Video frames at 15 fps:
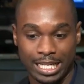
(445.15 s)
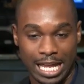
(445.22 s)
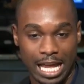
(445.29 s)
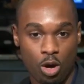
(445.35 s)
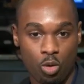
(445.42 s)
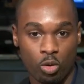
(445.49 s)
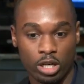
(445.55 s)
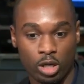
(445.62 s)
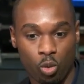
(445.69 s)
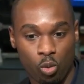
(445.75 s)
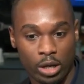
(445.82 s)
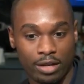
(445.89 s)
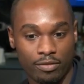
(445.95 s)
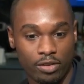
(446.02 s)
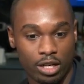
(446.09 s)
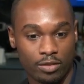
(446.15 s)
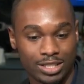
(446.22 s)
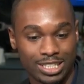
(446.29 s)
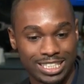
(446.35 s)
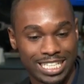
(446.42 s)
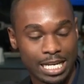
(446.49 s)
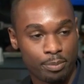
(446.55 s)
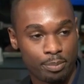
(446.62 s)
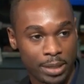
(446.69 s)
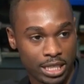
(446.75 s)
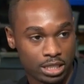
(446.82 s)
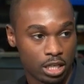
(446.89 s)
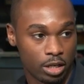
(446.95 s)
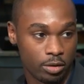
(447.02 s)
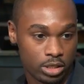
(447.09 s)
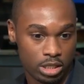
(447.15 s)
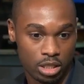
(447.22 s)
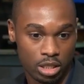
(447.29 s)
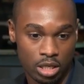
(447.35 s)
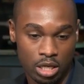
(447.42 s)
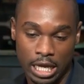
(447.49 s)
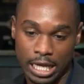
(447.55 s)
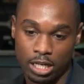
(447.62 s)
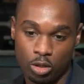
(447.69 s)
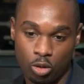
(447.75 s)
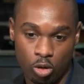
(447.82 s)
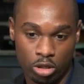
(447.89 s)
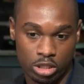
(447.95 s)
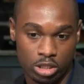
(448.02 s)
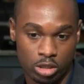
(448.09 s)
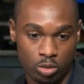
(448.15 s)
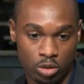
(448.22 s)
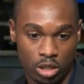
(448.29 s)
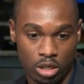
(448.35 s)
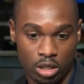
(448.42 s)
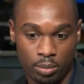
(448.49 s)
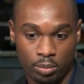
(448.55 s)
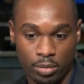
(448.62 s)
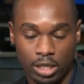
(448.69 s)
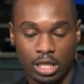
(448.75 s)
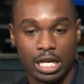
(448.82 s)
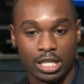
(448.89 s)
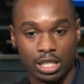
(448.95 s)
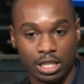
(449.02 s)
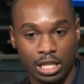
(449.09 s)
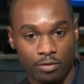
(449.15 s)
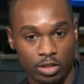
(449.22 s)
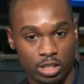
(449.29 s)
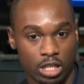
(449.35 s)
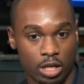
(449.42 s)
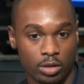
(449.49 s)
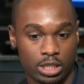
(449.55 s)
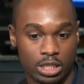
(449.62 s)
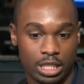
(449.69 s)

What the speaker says: checking out the very first Bank on You podcast episode. If you want to hear the rest of this